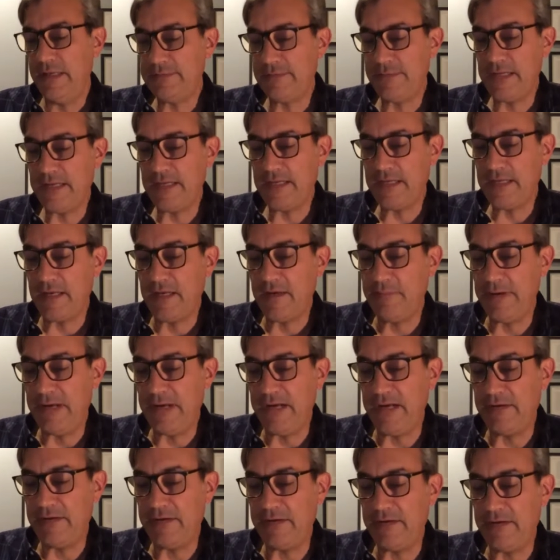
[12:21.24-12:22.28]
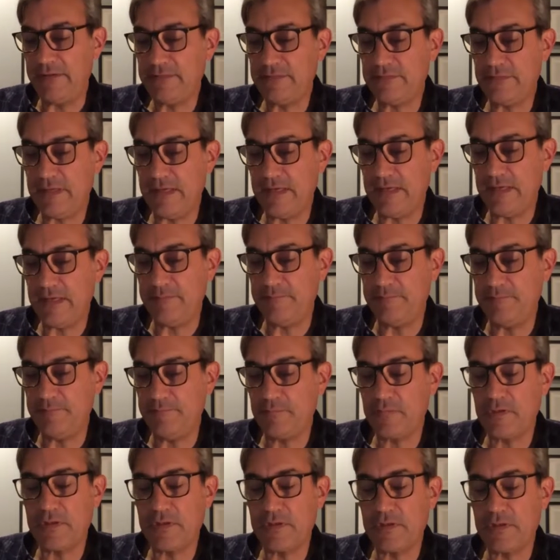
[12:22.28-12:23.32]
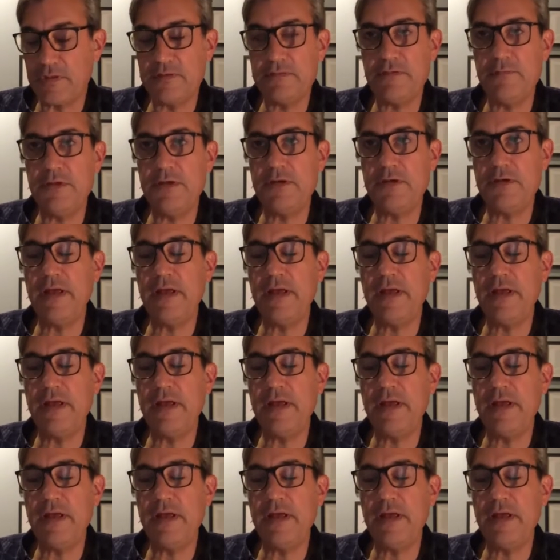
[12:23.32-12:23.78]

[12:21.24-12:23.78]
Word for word: not to think about um,